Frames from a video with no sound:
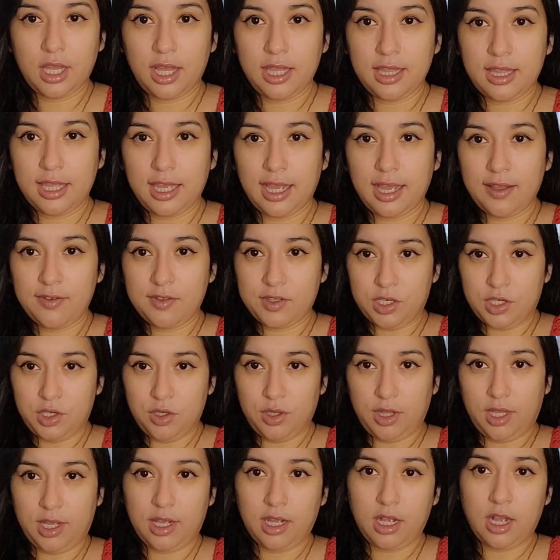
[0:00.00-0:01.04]
I think I have to do
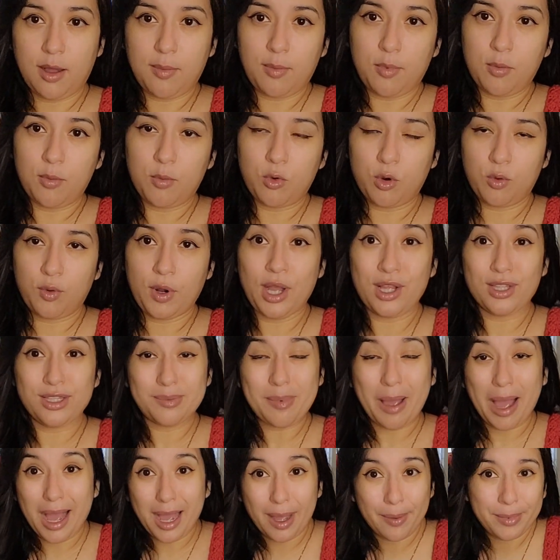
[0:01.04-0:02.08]
like a couple more rounds,
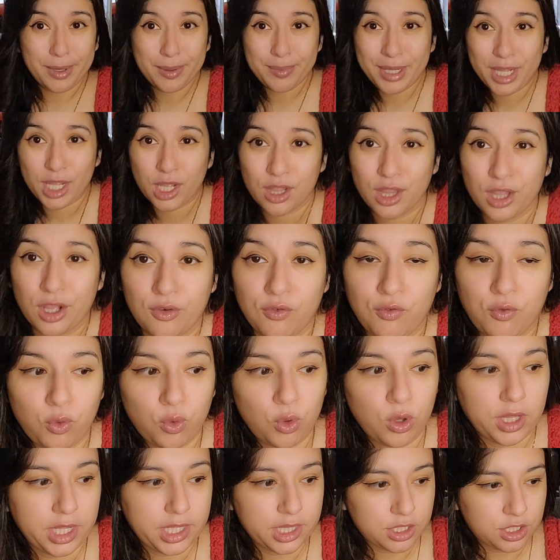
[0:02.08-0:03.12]
but I'm gonna make it like a
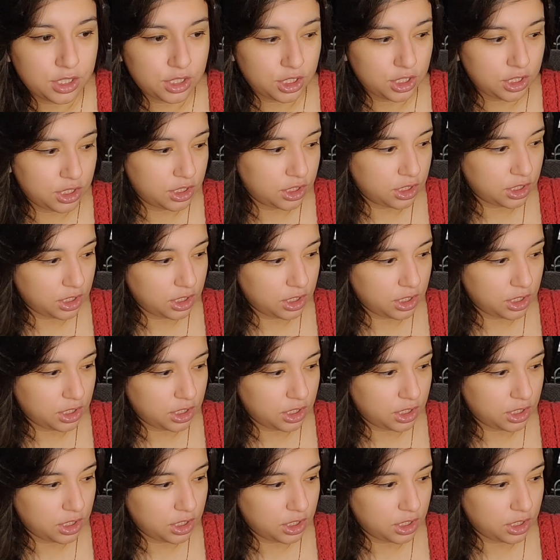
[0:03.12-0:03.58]
full length shirt.